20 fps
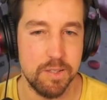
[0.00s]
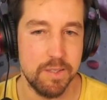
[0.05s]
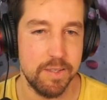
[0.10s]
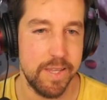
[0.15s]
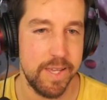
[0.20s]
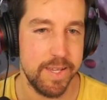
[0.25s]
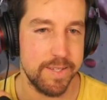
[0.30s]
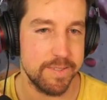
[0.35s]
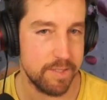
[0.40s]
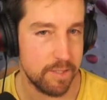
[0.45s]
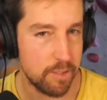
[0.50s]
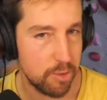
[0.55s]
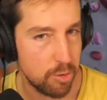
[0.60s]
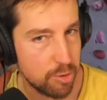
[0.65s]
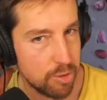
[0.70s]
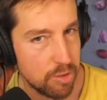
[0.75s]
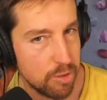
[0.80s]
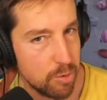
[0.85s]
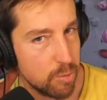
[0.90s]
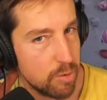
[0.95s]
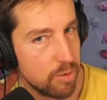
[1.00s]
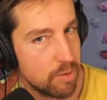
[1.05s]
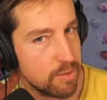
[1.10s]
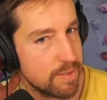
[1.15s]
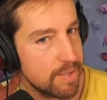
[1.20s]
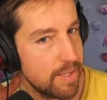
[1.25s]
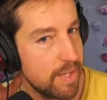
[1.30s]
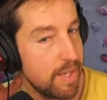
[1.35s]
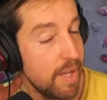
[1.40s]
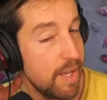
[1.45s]
the execution
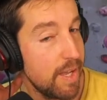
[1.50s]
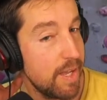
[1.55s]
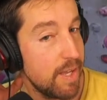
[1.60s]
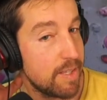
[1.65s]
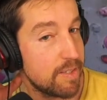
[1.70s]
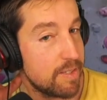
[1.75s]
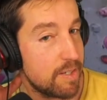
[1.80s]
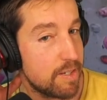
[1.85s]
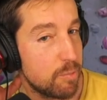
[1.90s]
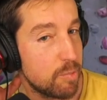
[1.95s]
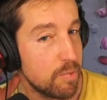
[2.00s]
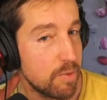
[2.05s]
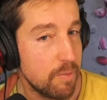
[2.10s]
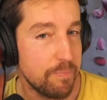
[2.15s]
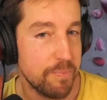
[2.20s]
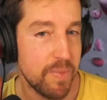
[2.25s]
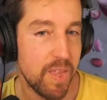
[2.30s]
was terrible.